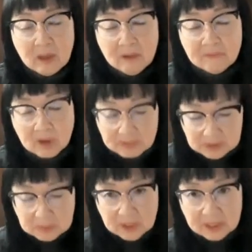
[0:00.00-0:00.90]

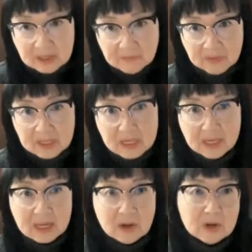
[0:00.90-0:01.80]
farmers market of the
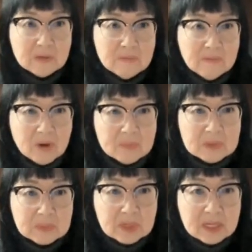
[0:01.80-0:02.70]
Nikkei Garden
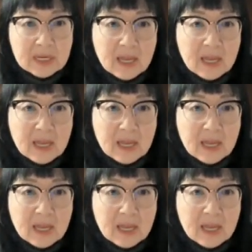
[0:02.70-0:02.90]
Farmers Market,